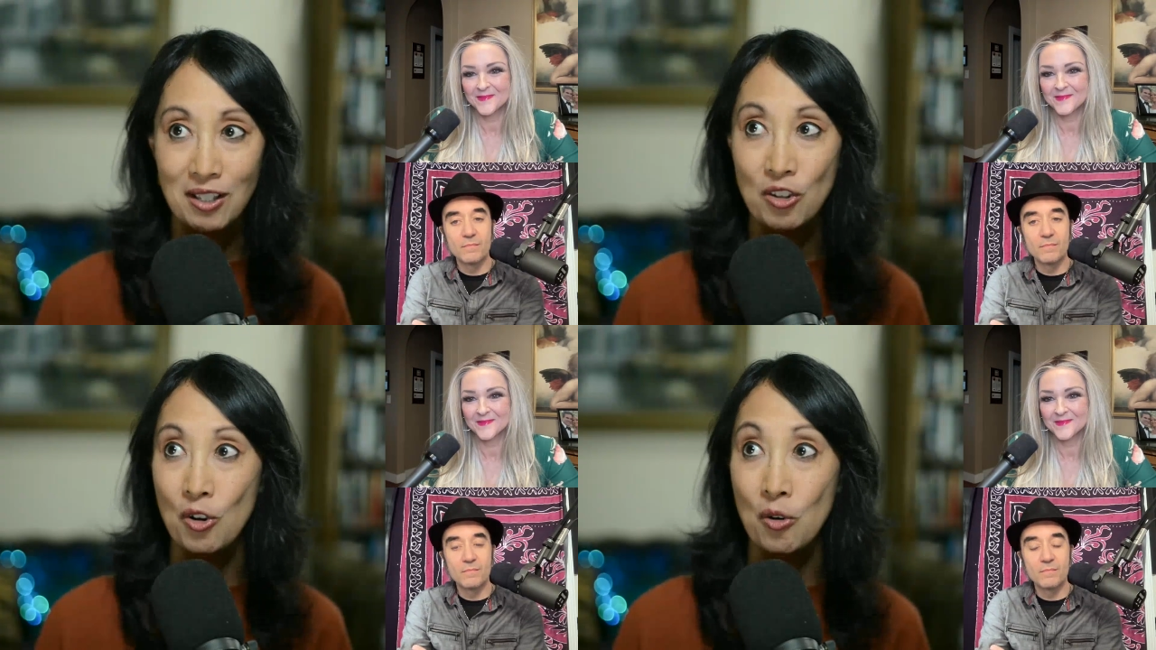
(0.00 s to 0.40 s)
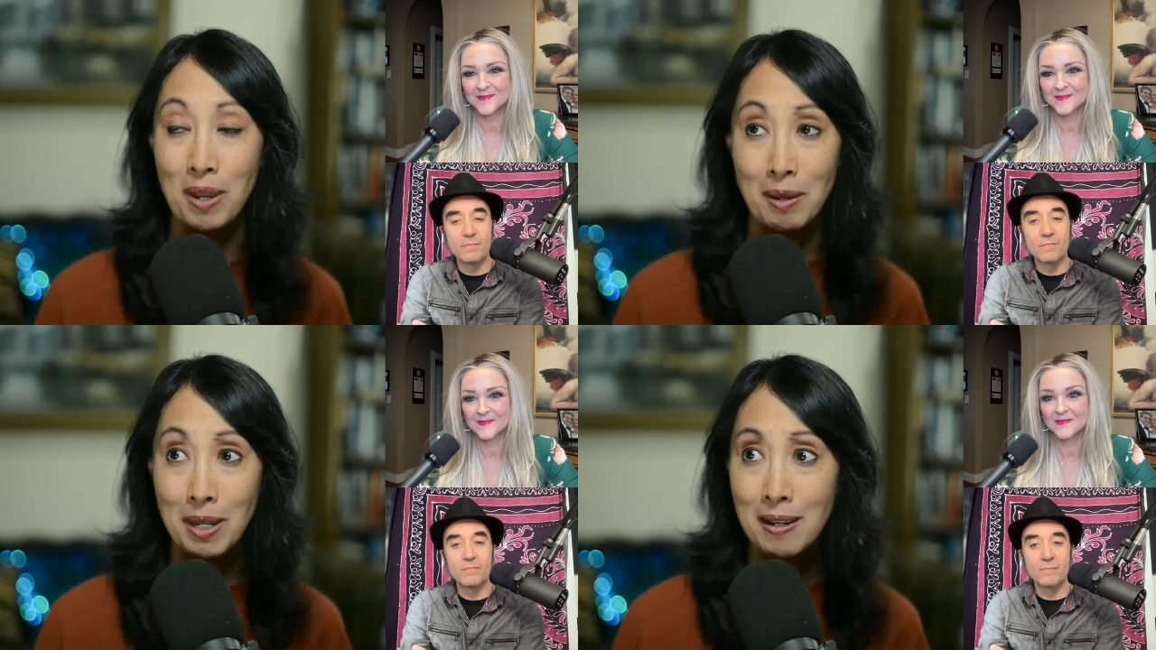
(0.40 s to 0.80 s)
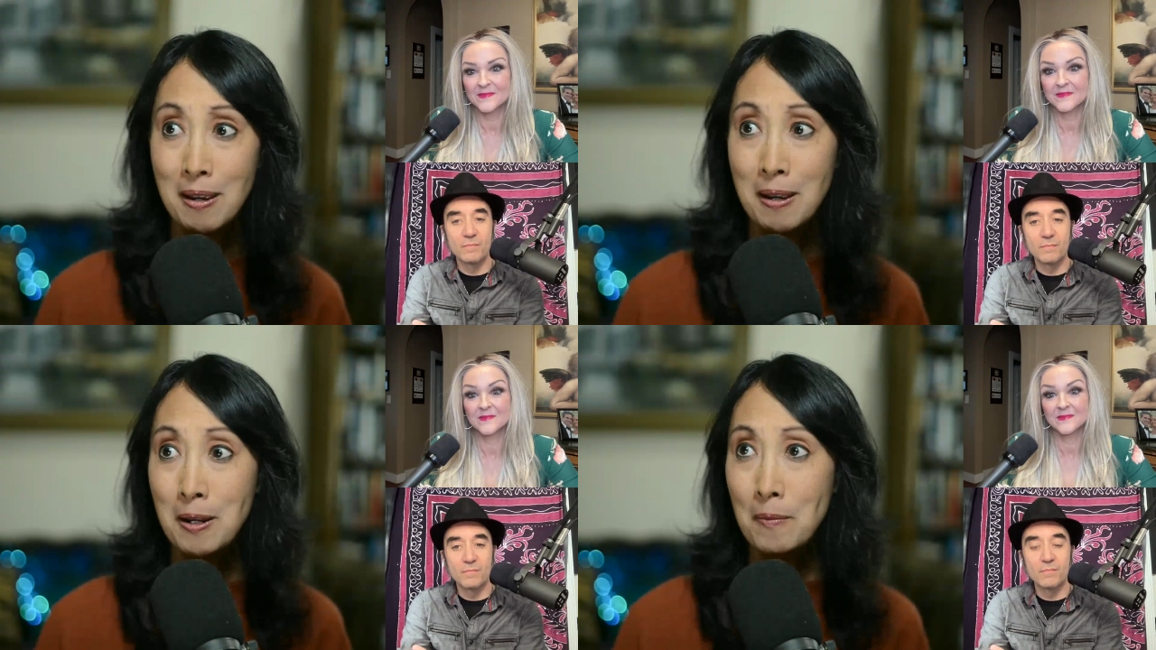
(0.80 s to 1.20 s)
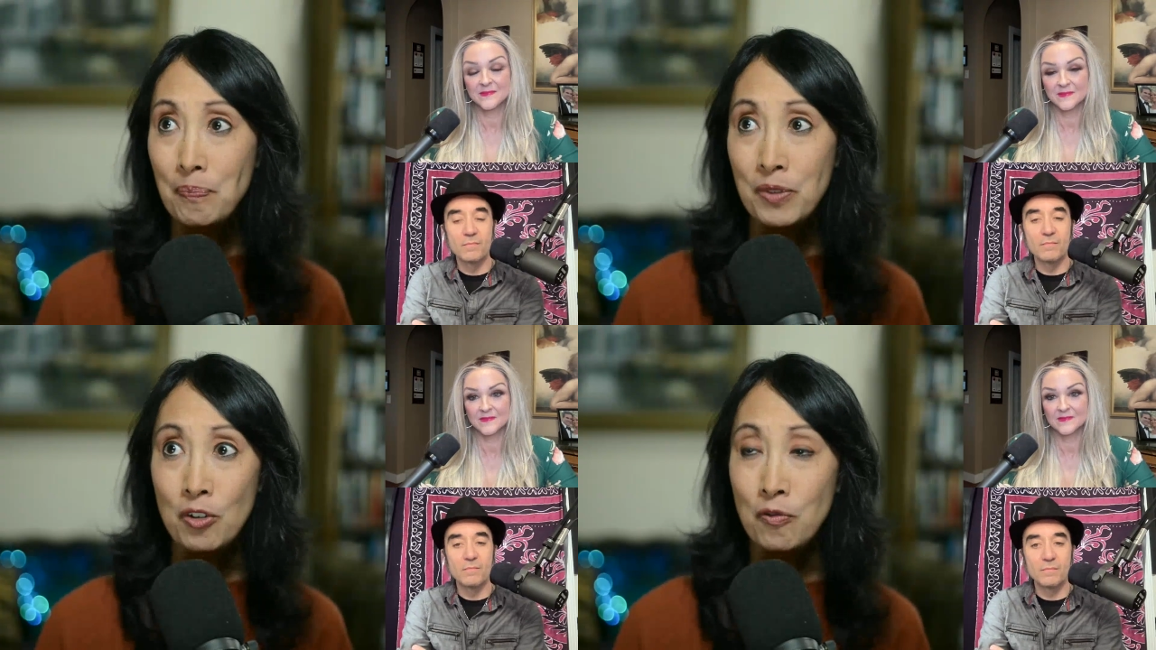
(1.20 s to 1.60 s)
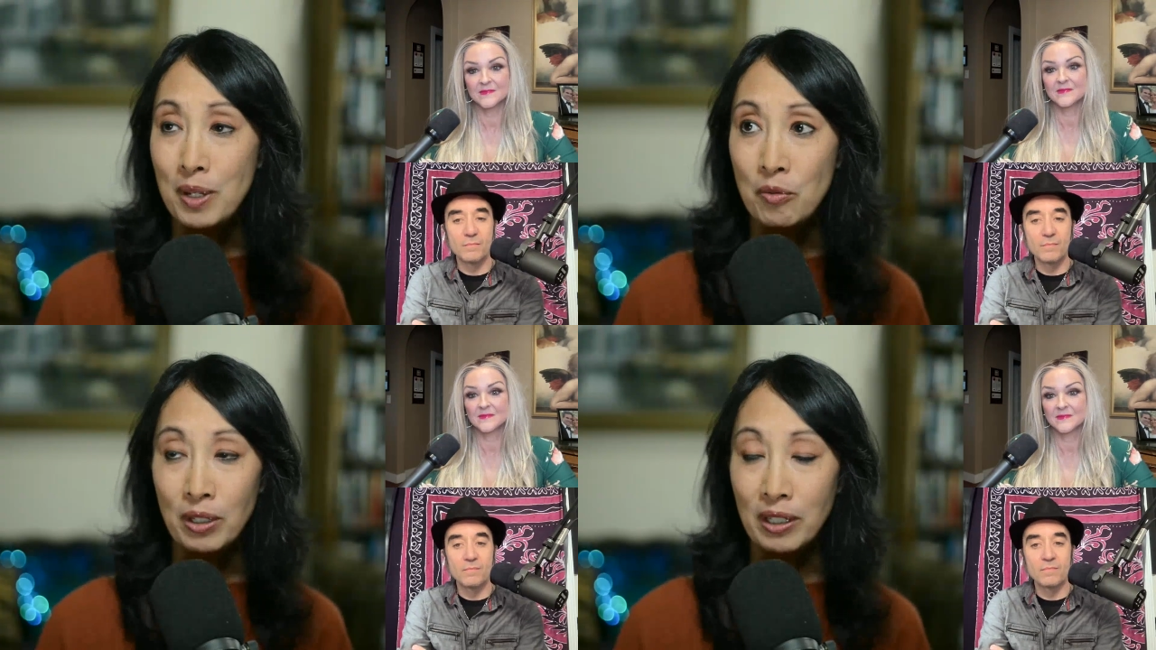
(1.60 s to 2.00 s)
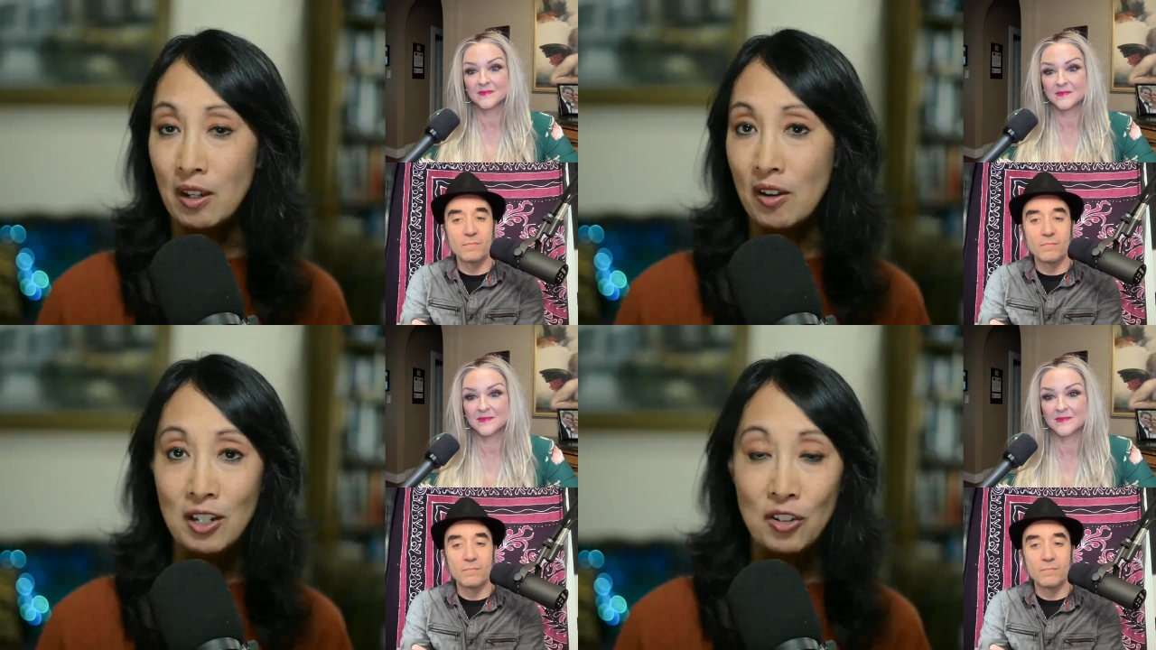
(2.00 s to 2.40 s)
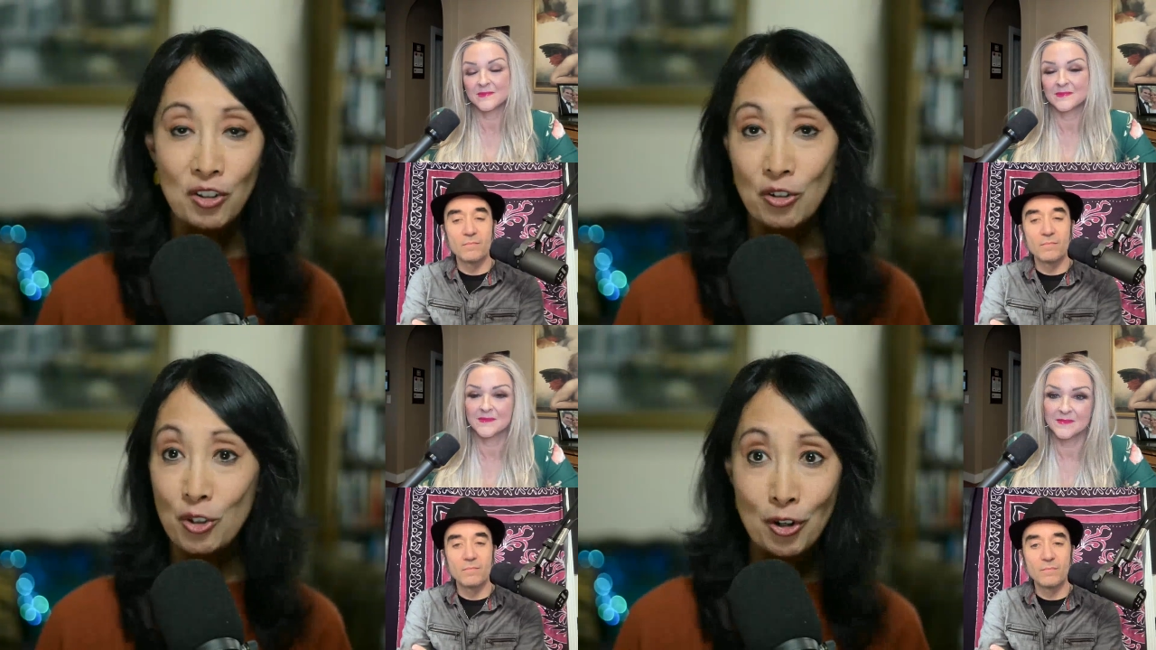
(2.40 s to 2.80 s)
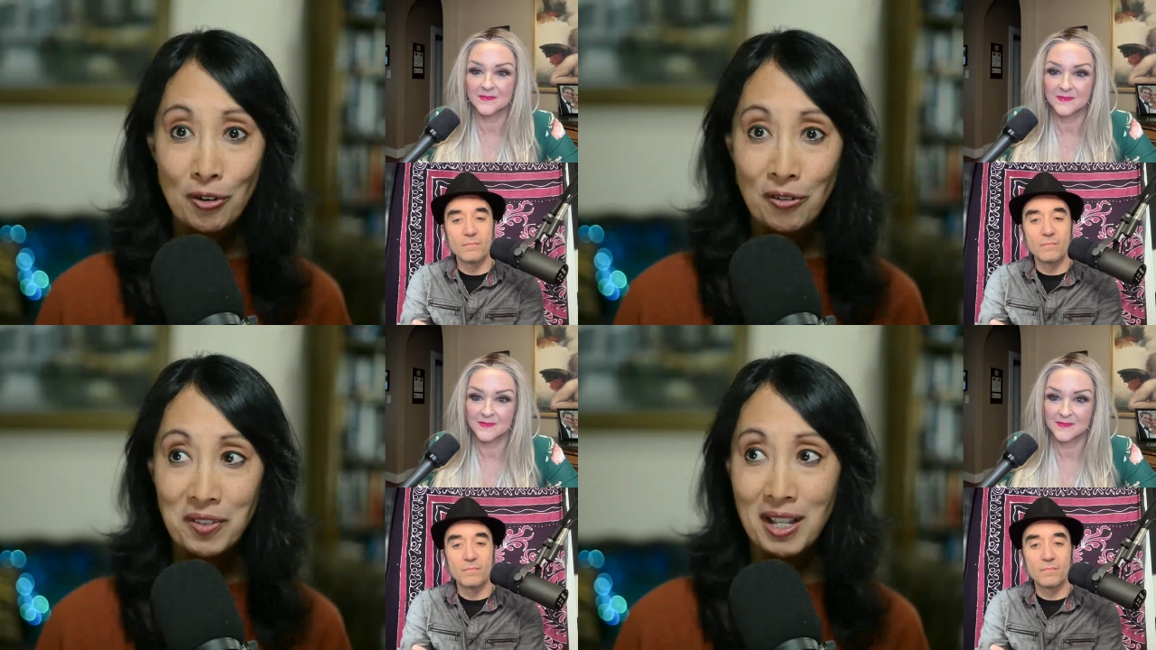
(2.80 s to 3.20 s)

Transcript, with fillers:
Speaker 1: You know, maybe you've been really on each other's nerves